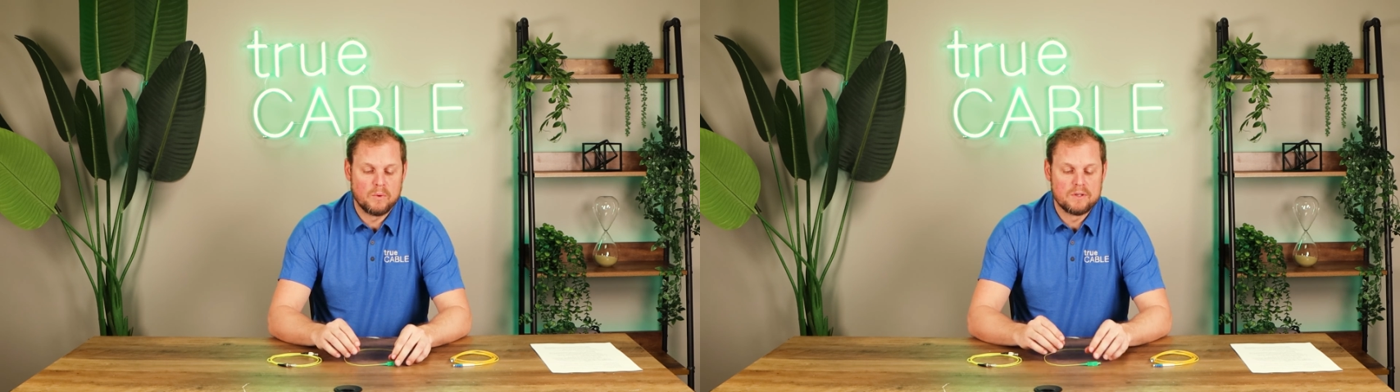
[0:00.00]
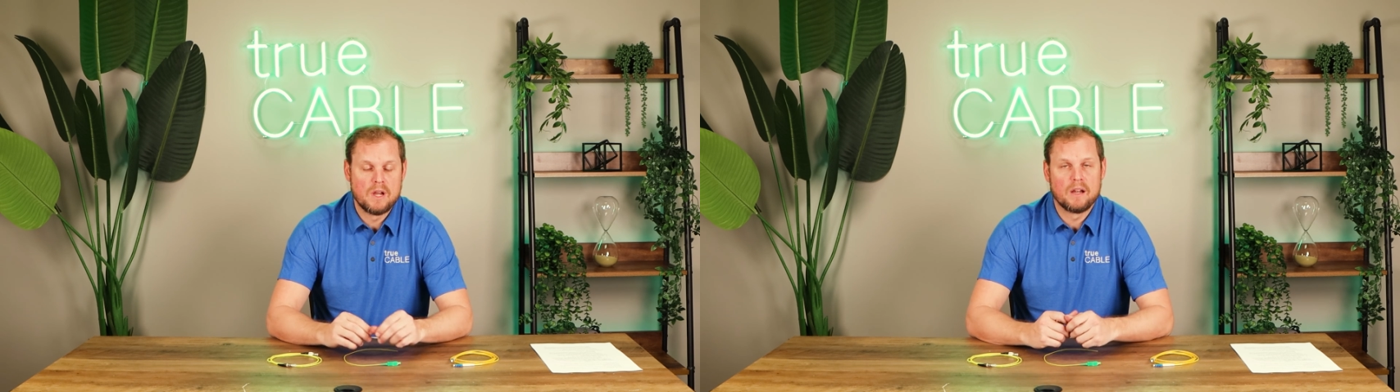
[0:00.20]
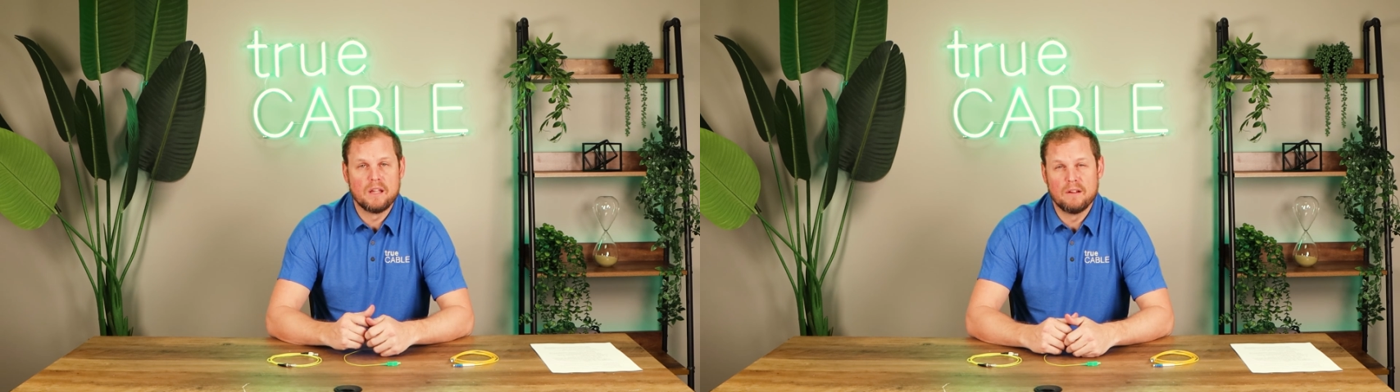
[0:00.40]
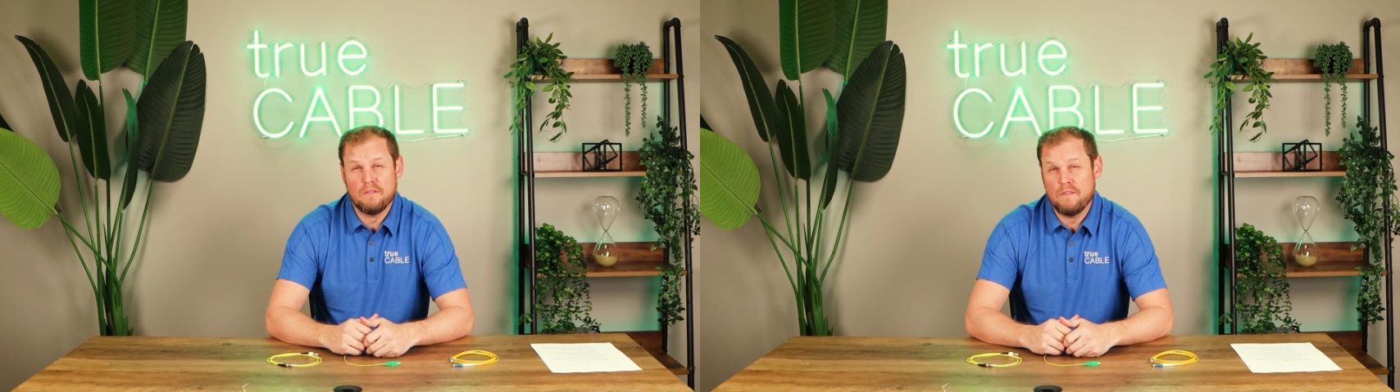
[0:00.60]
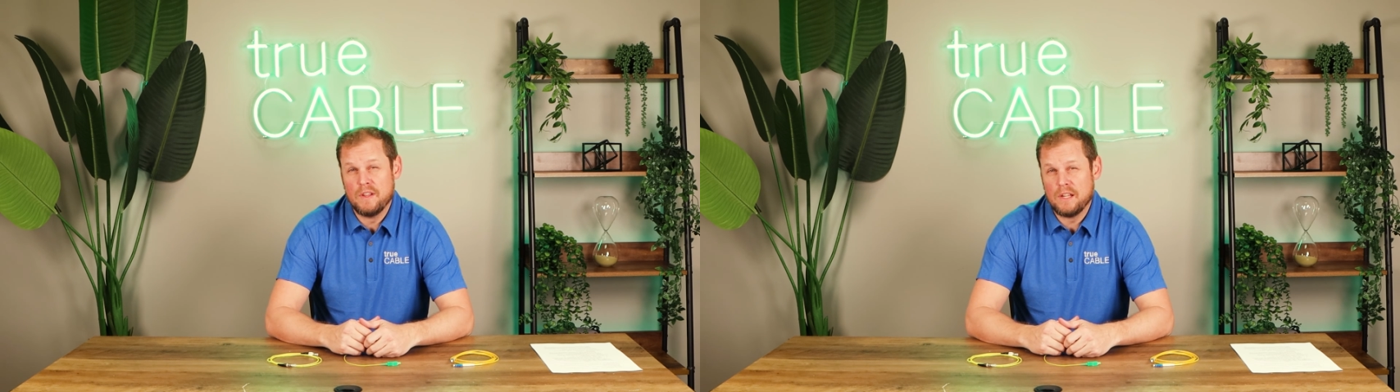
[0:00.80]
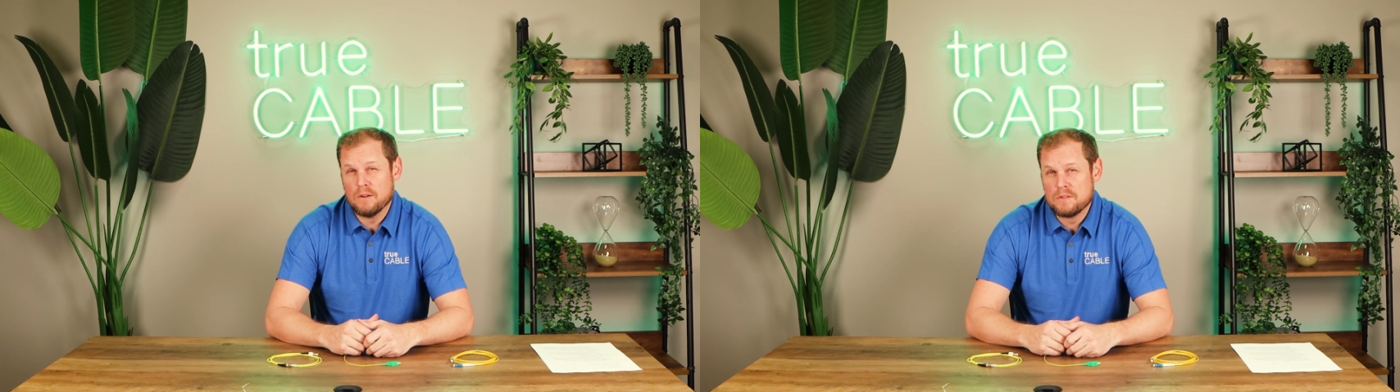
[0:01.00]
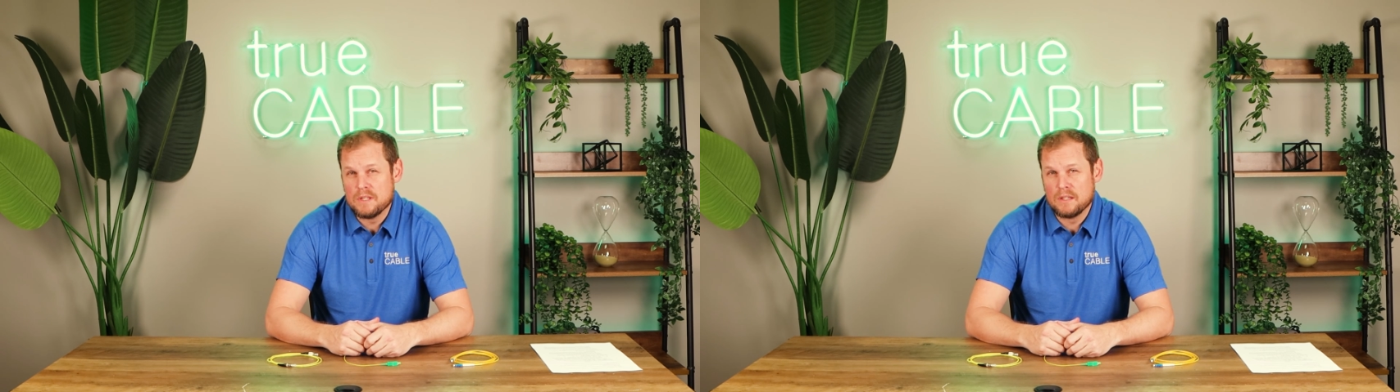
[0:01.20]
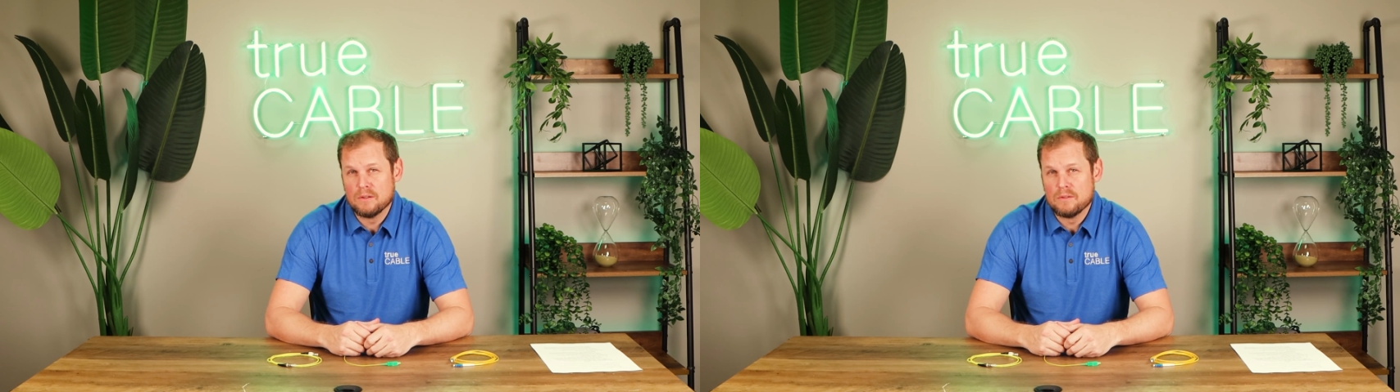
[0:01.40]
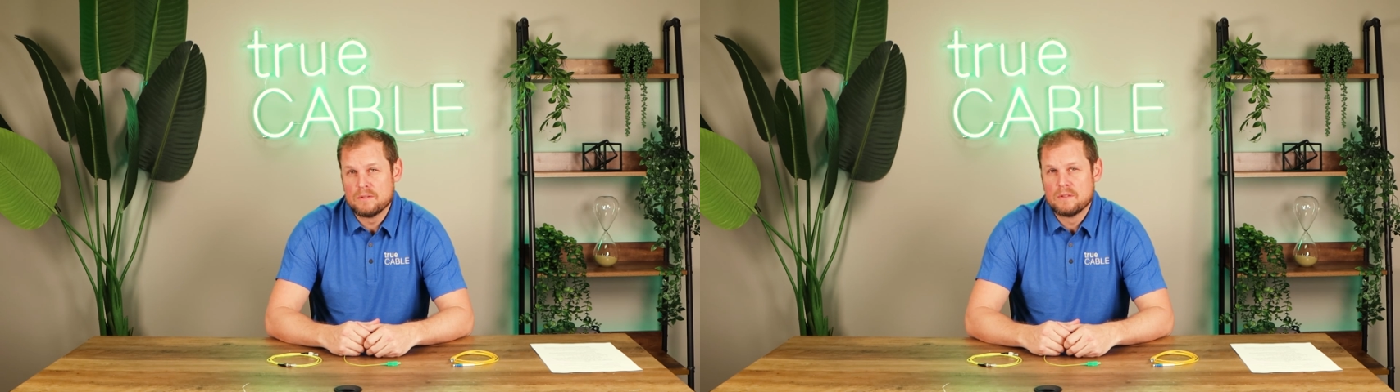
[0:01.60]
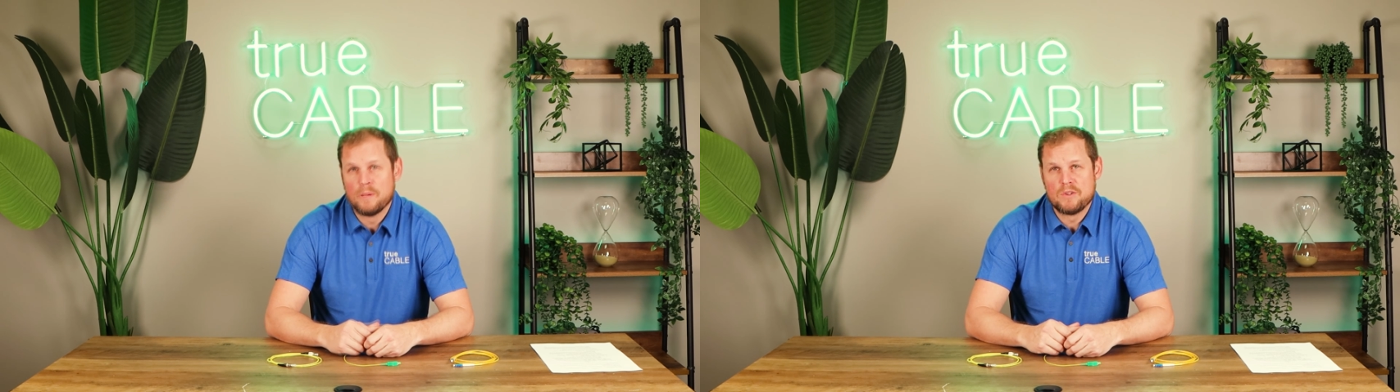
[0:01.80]
we're talking video
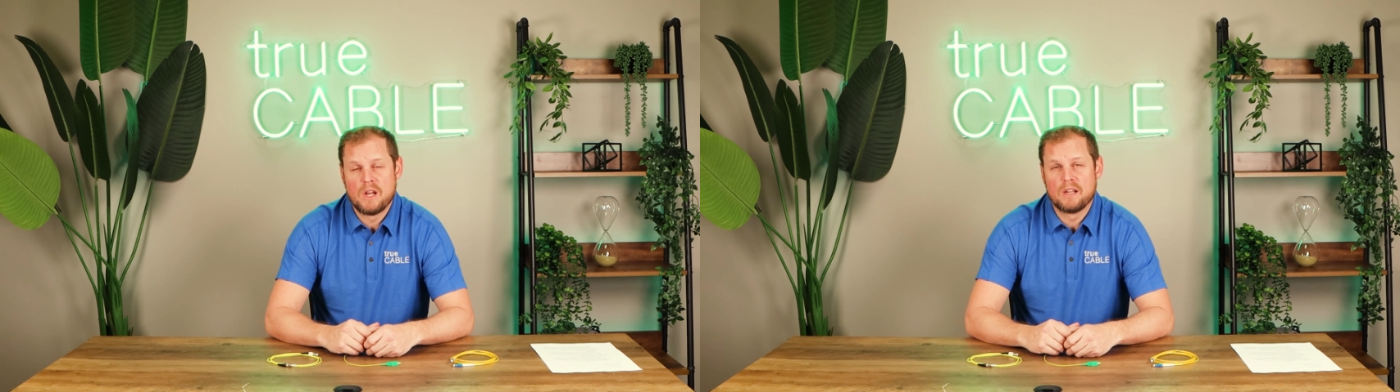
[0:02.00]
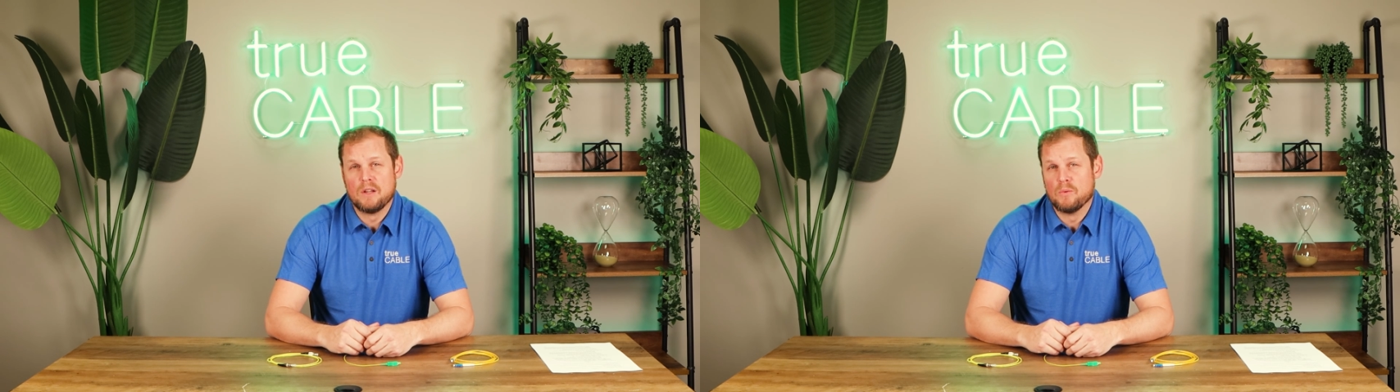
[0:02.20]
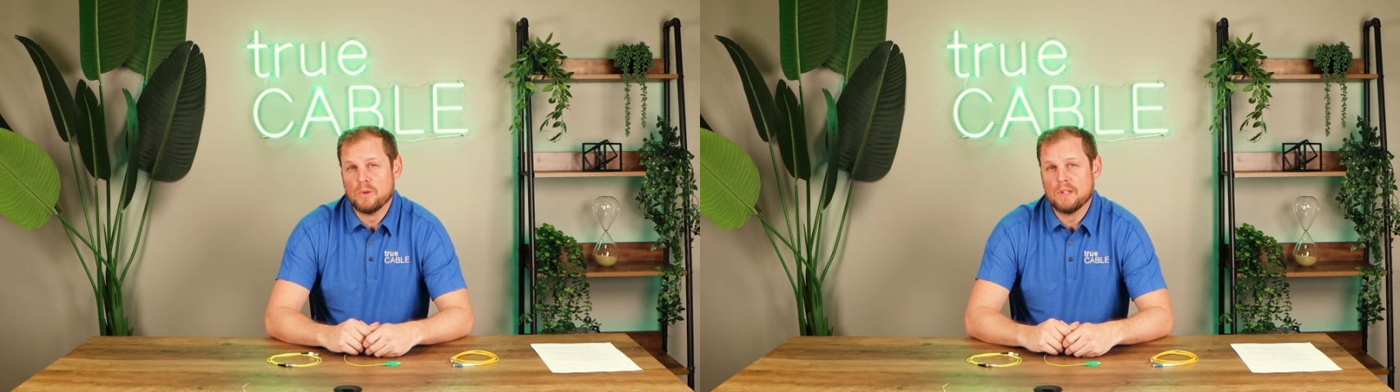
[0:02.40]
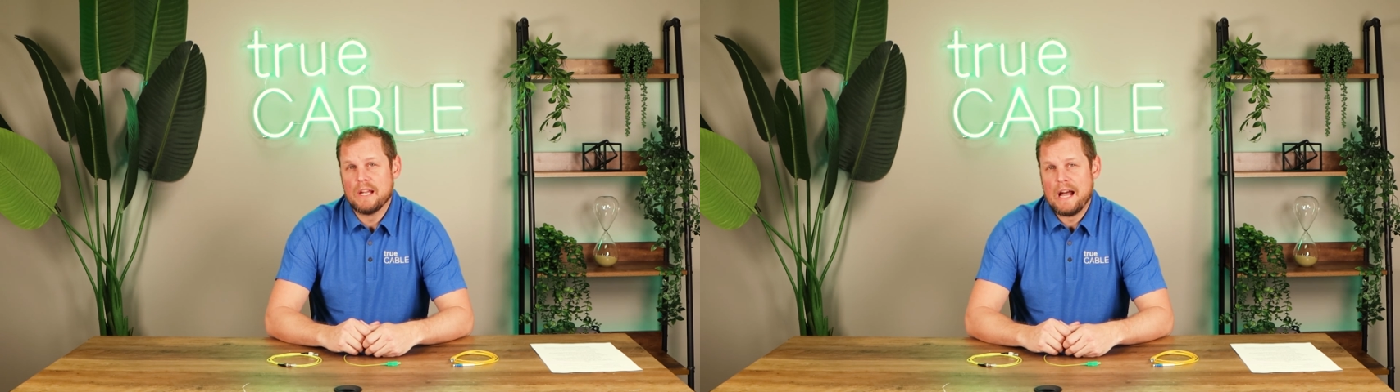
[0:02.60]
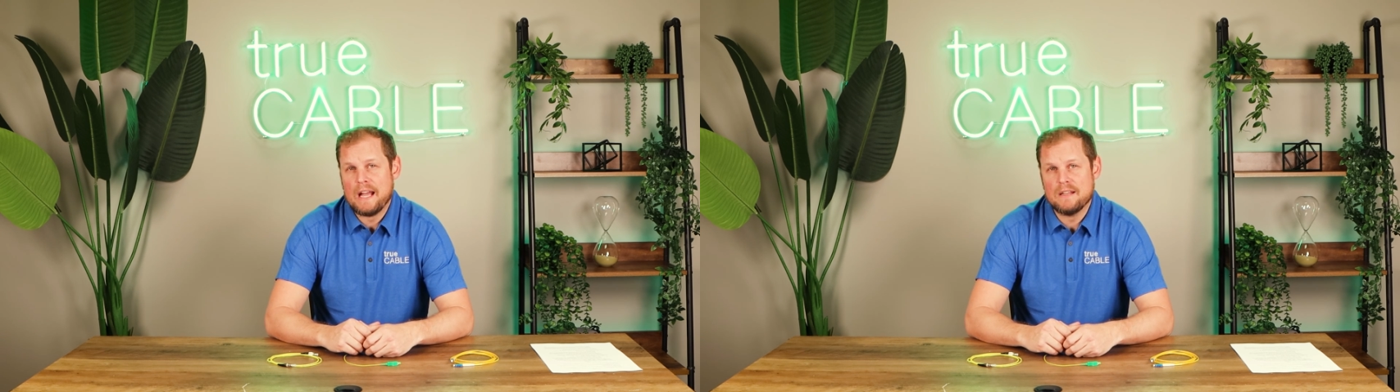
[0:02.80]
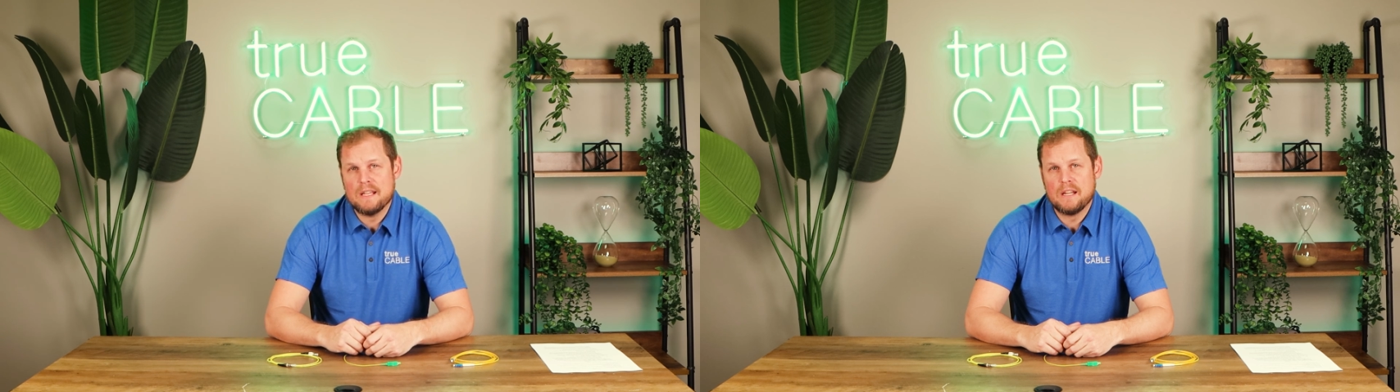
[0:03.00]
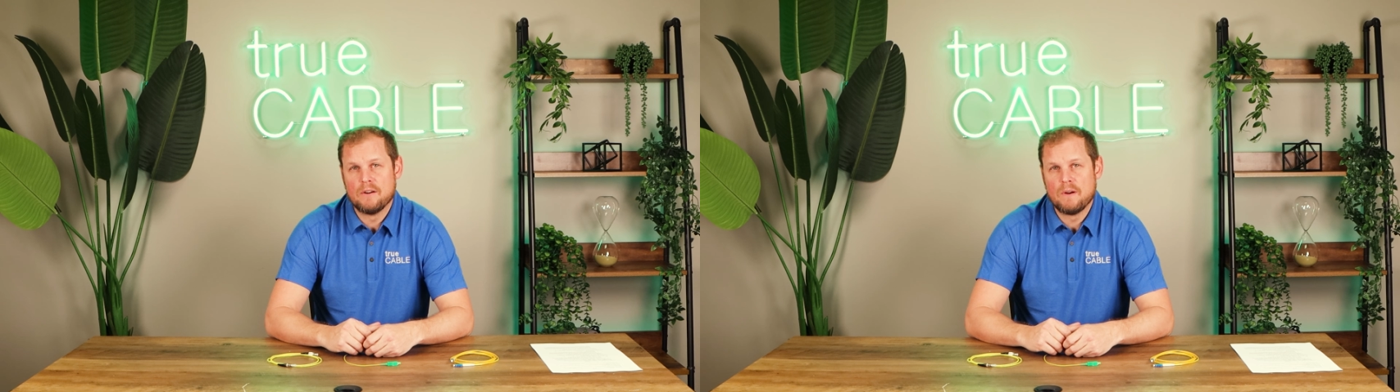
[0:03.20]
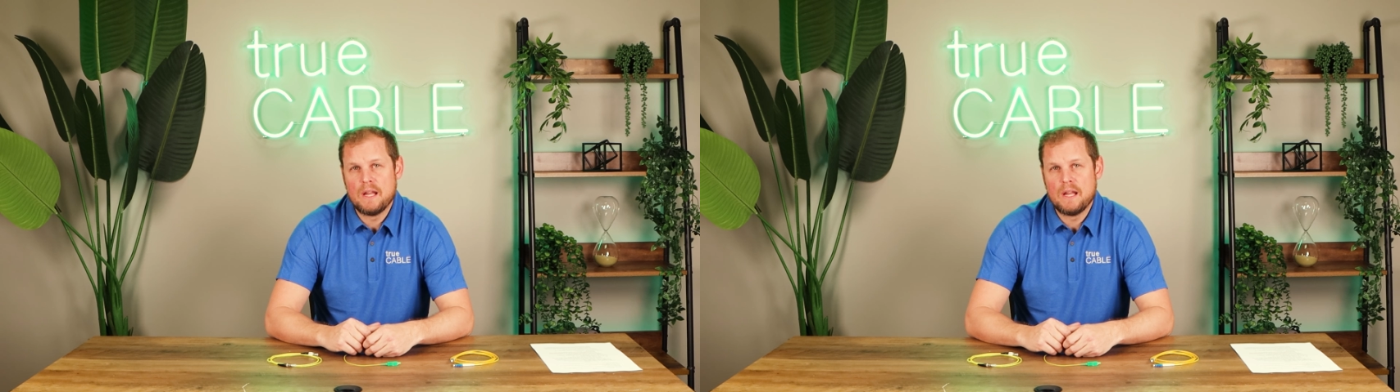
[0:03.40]
signals, when we're talking really high data